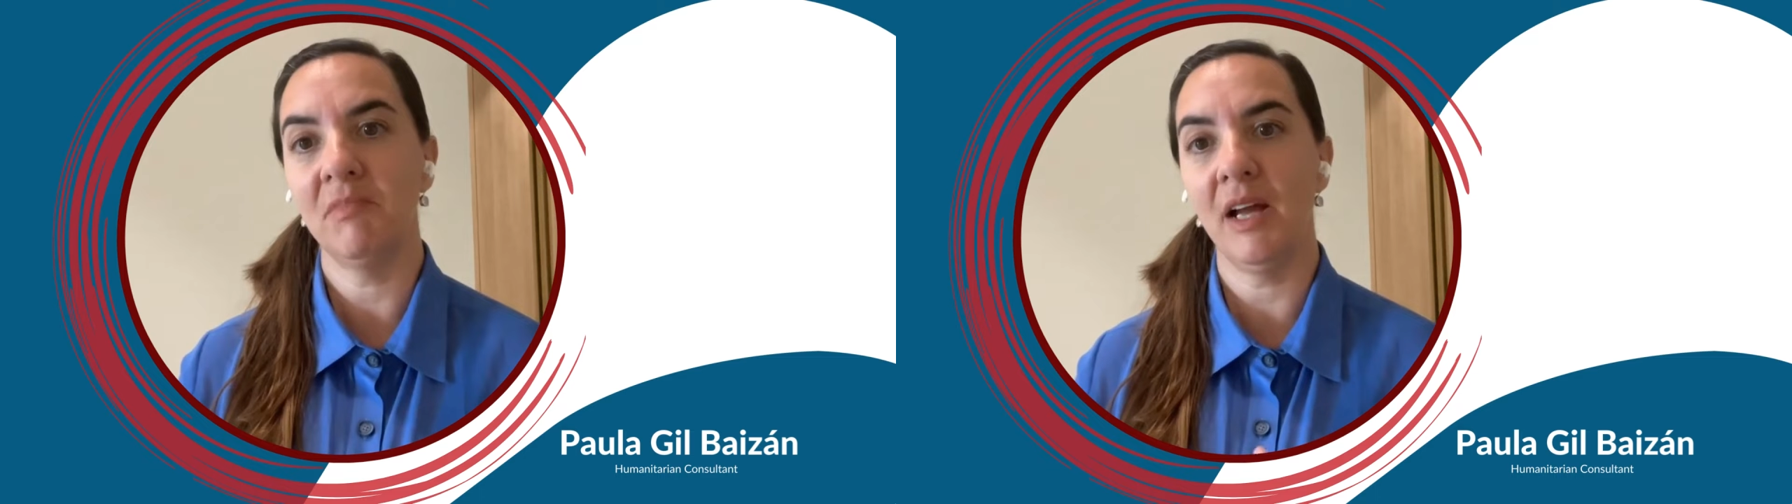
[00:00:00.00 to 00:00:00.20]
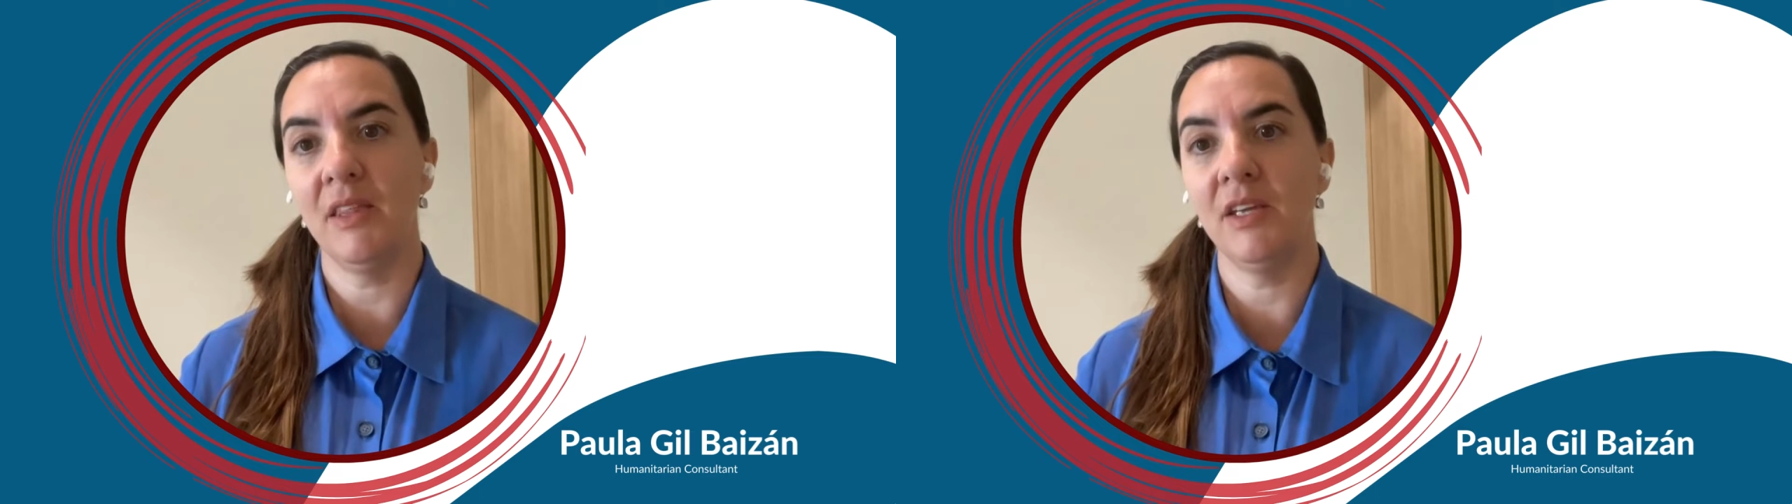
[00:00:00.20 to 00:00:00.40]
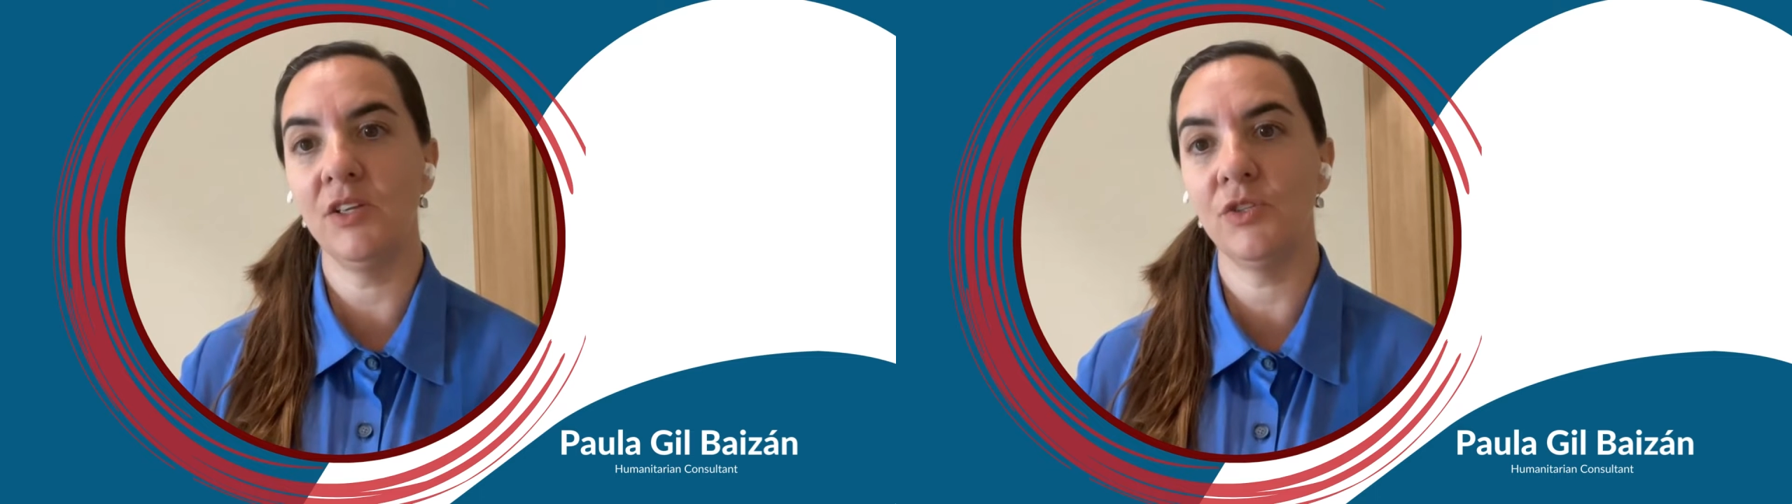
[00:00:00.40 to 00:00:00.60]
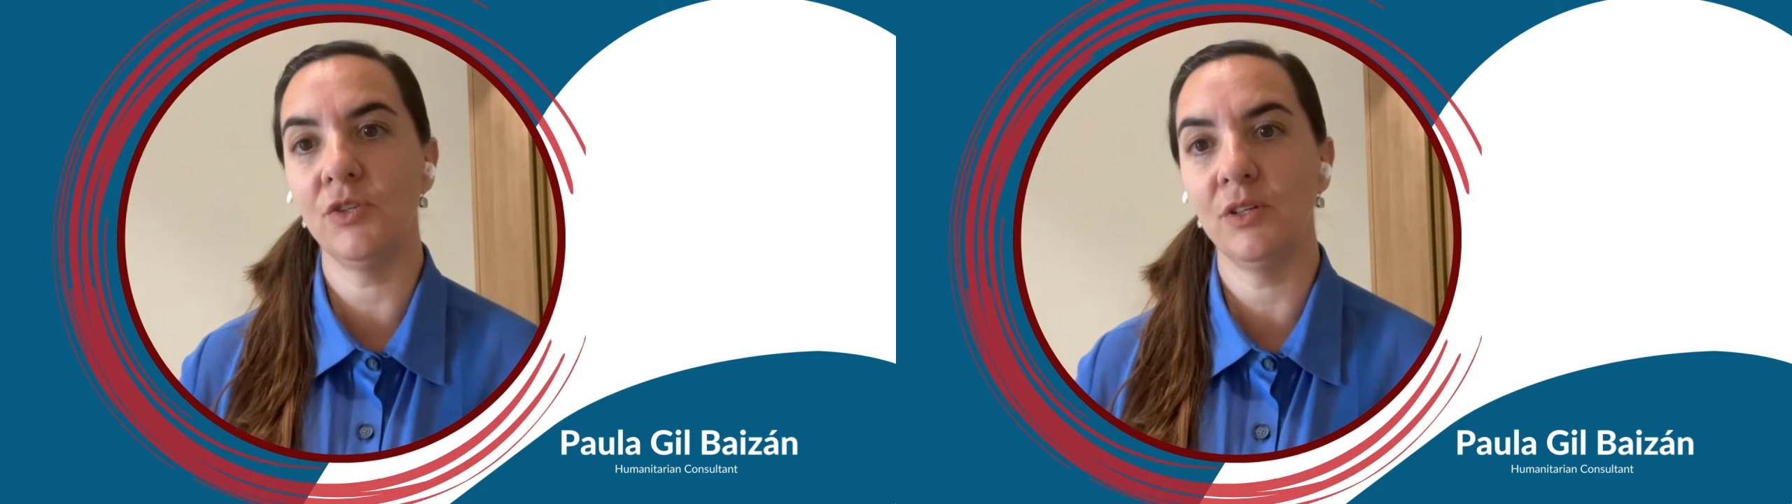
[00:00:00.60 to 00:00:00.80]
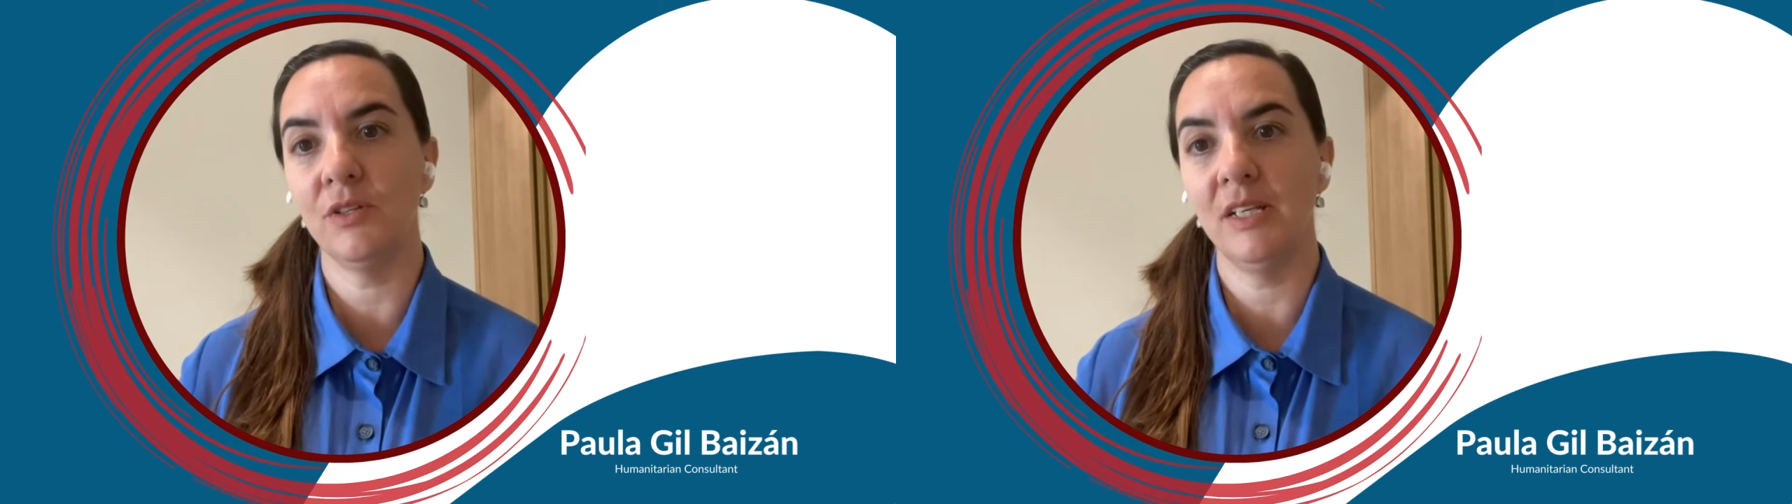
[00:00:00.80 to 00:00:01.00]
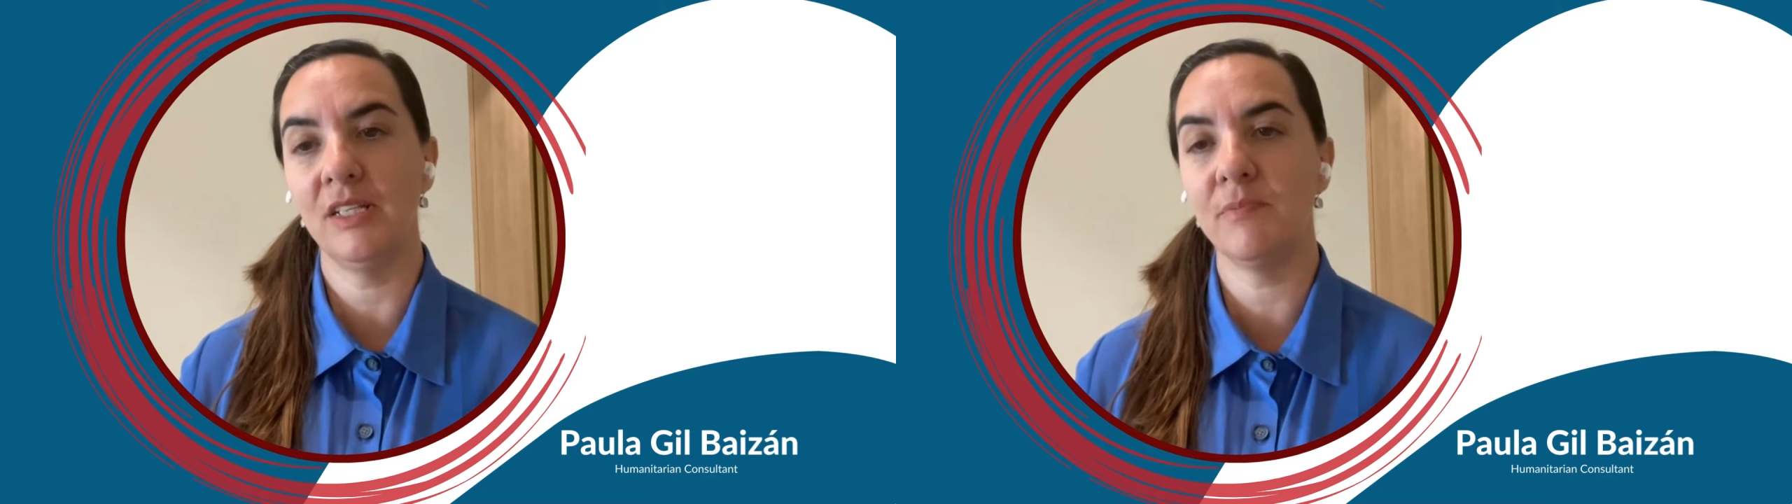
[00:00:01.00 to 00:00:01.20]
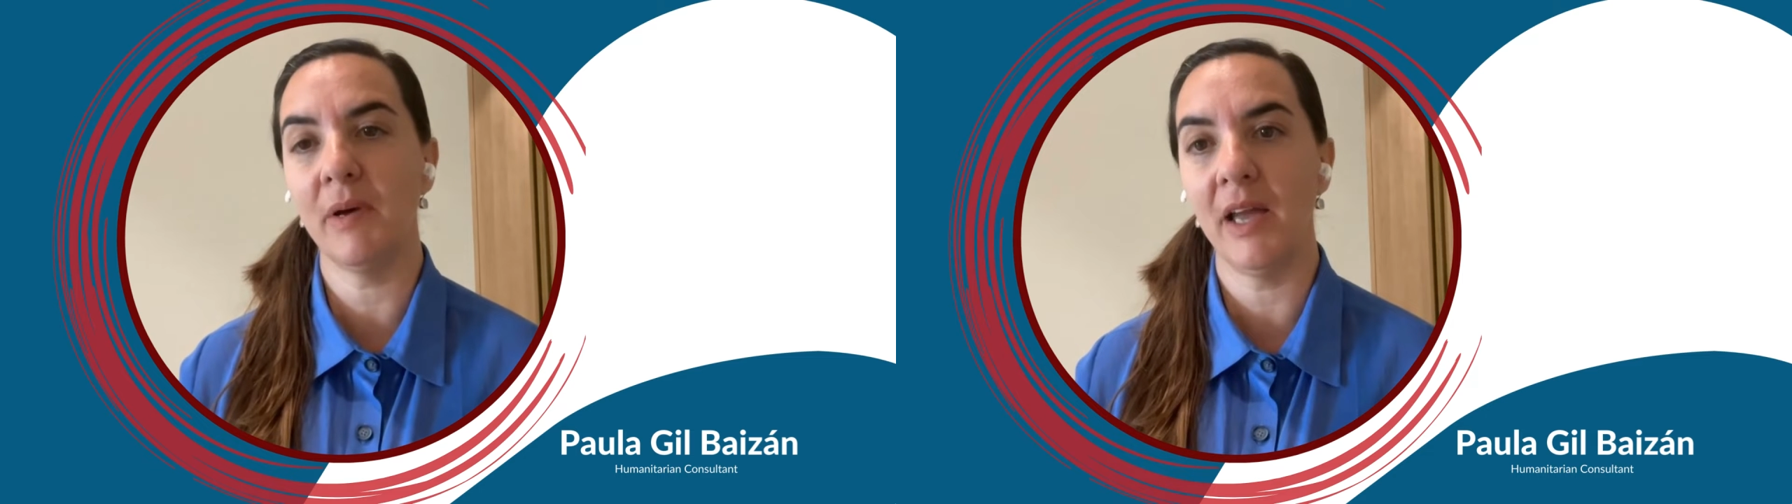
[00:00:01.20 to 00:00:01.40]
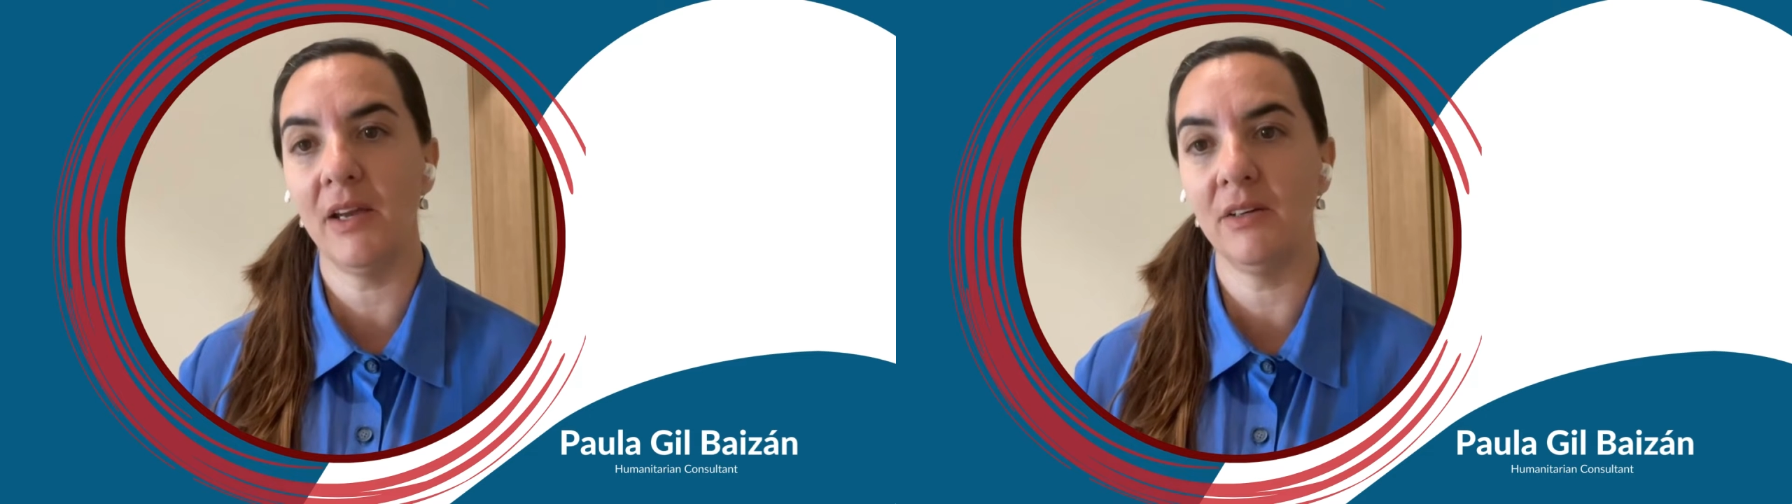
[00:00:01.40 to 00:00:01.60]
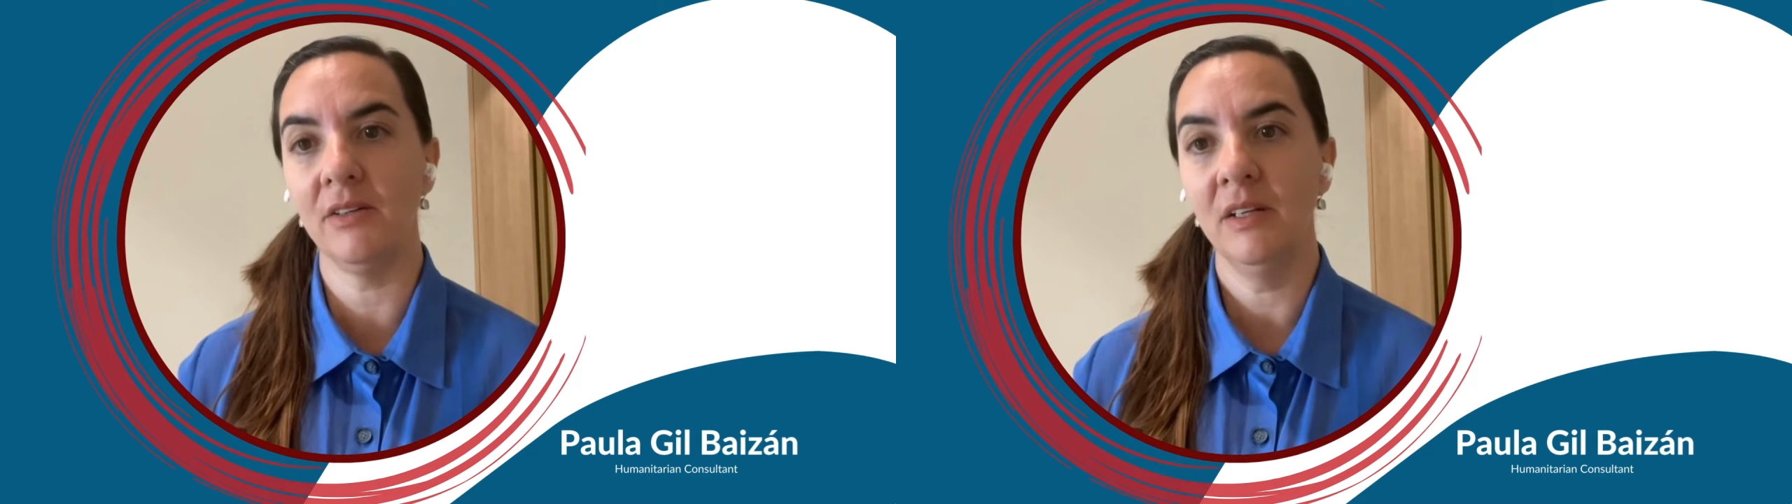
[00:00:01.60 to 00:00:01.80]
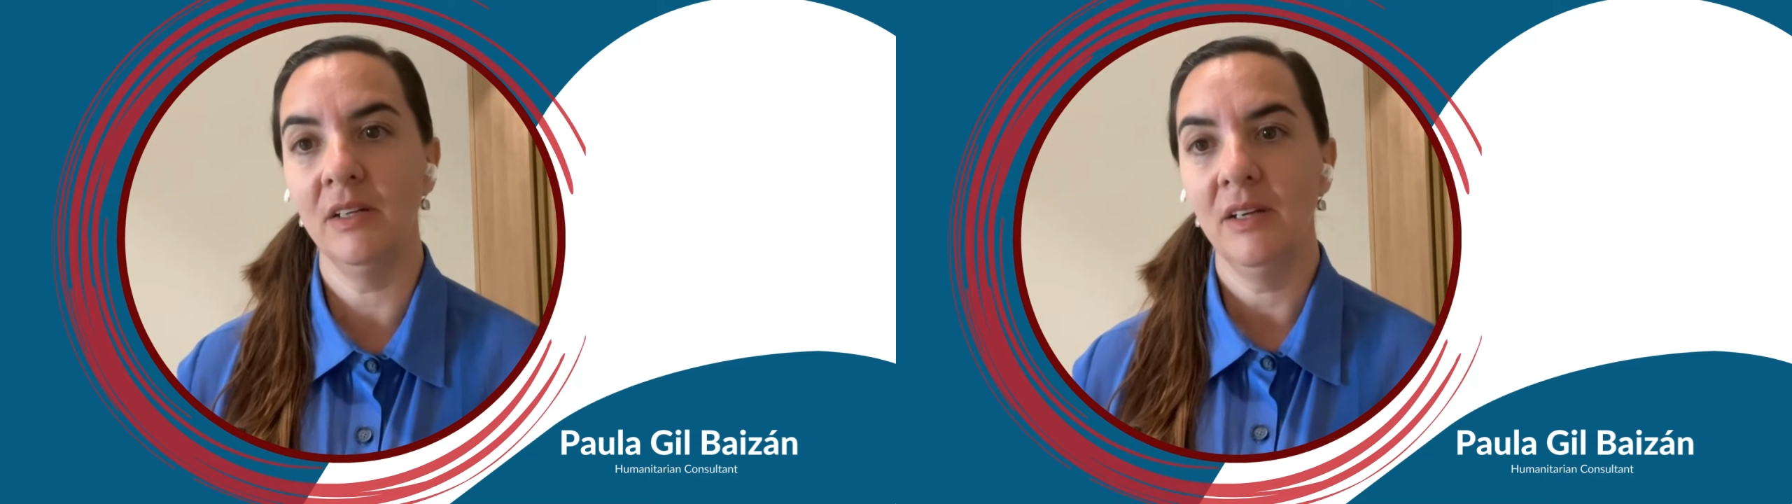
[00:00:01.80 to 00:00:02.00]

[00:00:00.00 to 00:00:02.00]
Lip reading: I think should inspire